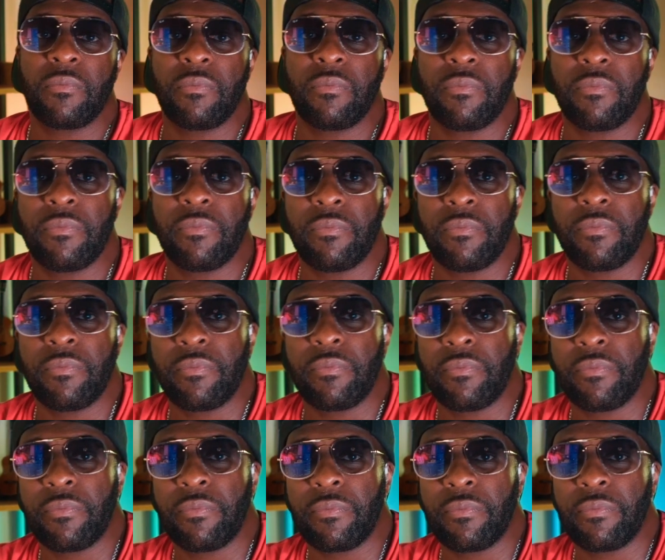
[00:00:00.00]

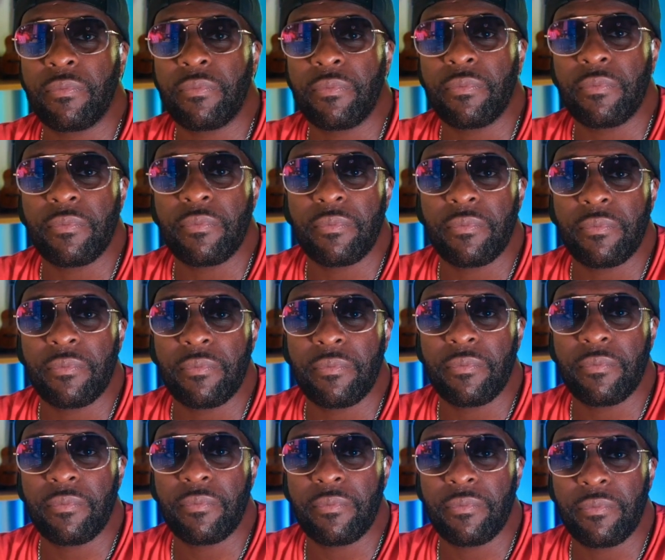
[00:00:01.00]

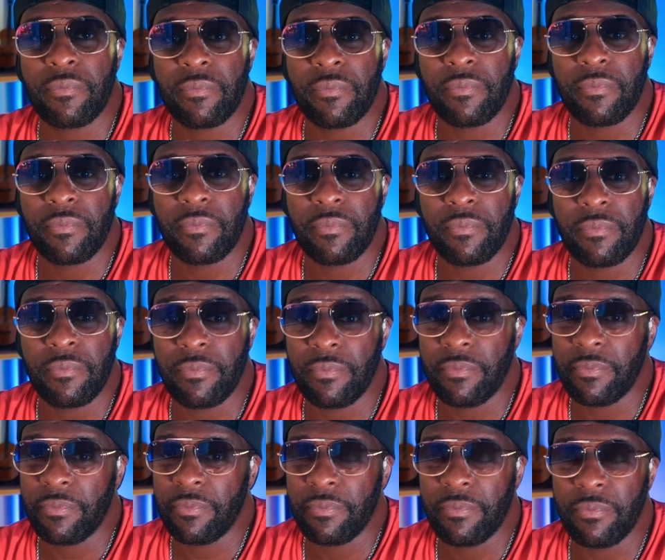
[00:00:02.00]

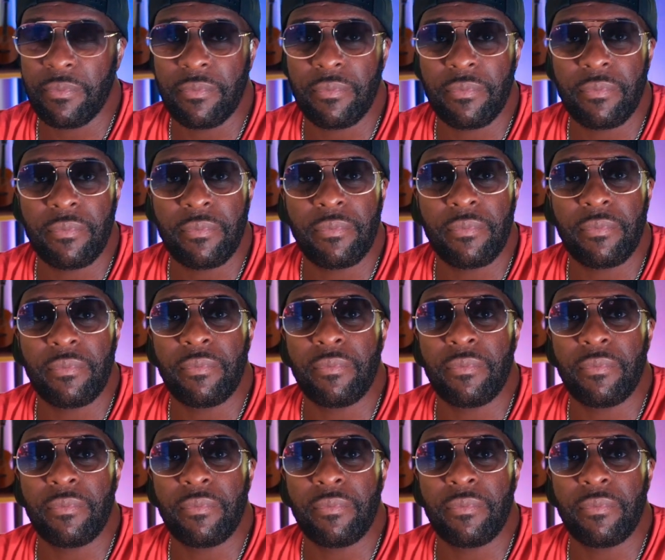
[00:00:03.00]
Nothing is said.